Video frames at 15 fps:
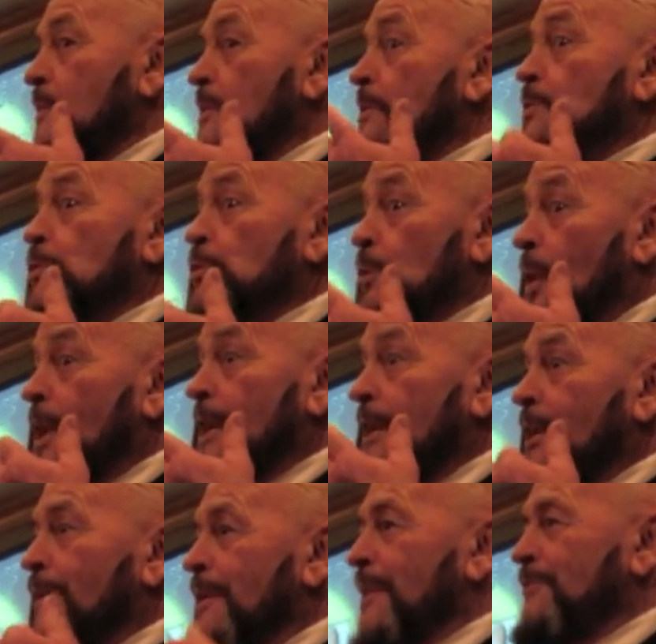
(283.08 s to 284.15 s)
Just drying
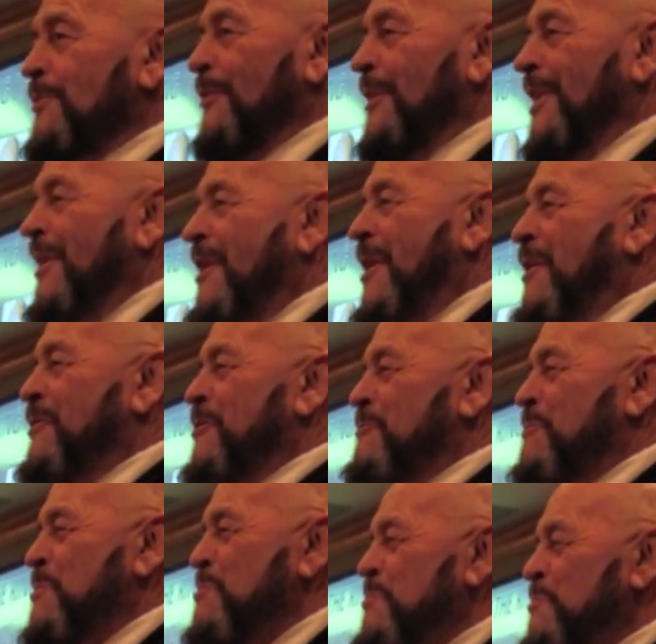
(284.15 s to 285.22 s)
out there for a
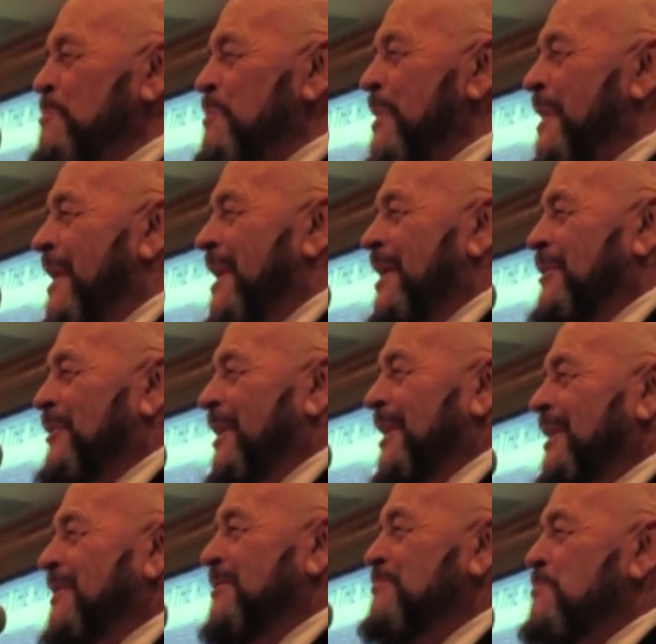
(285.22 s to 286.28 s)
while.
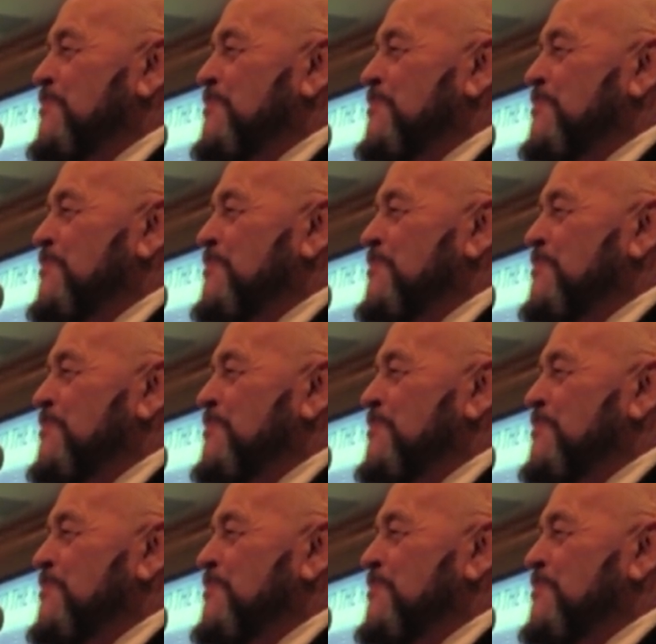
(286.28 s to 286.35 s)
Anyway,